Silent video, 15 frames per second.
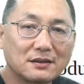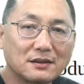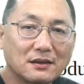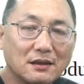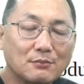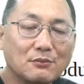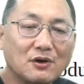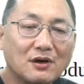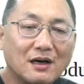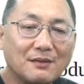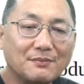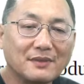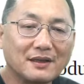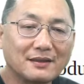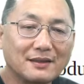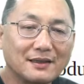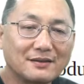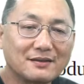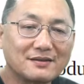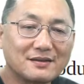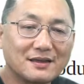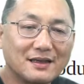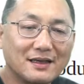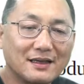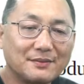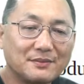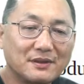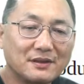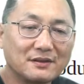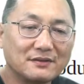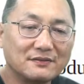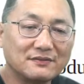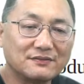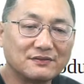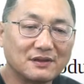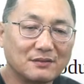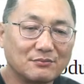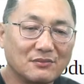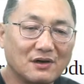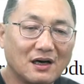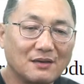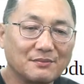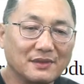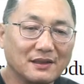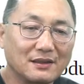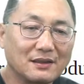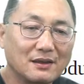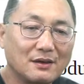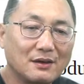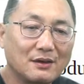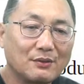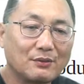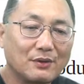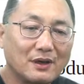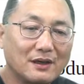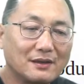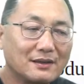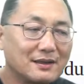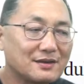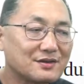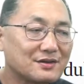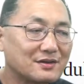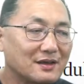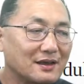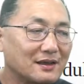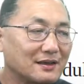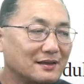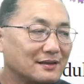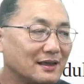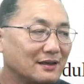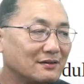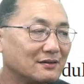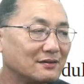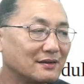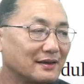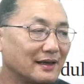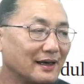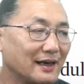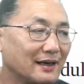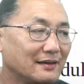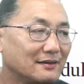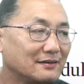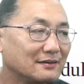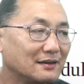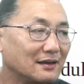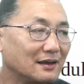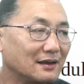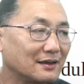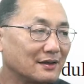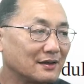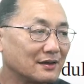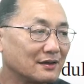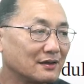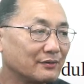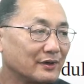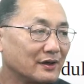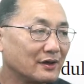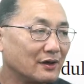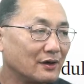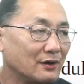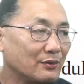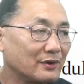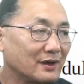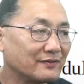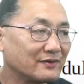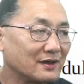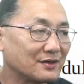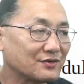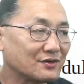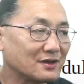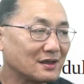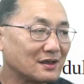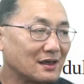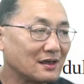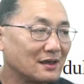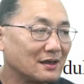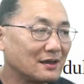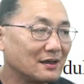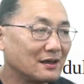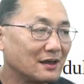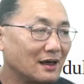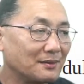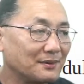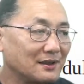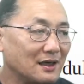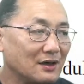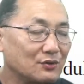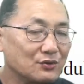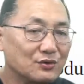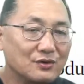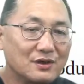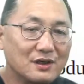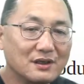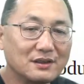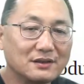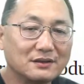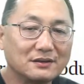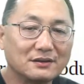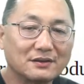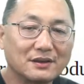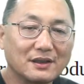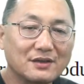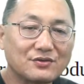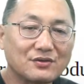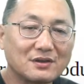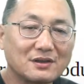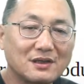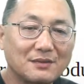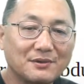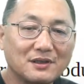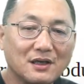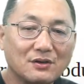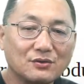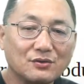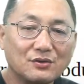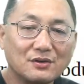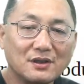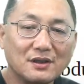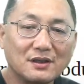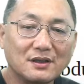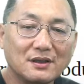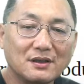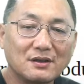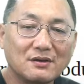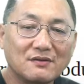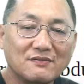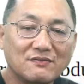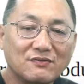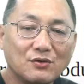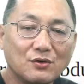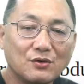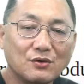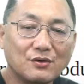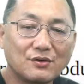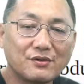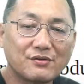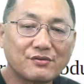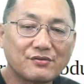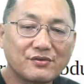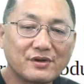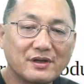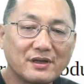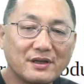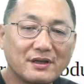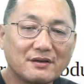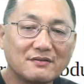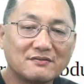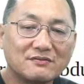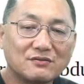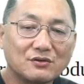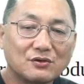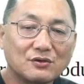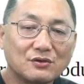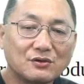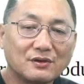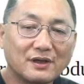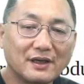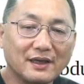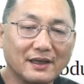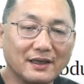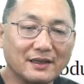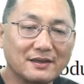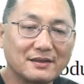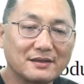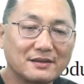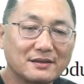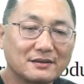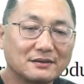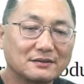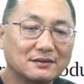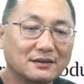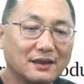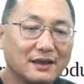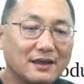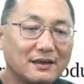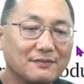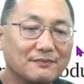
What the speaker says: Muhammad at the time of Muhammad? Well, let's take a look at, here we go, we have Sunan Abu Dawud, okay, Sunan Abu Dawud 4348, okay,